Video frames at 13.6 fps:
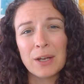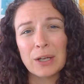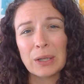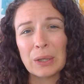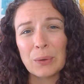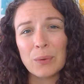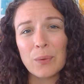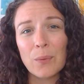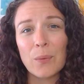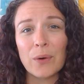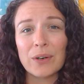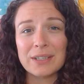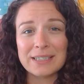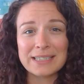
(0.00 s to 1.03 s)
glute,
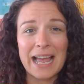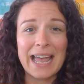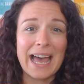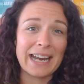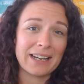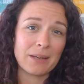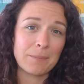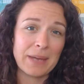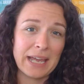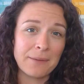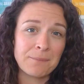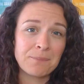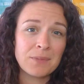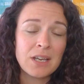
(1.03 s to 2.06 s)
or sciatica pain.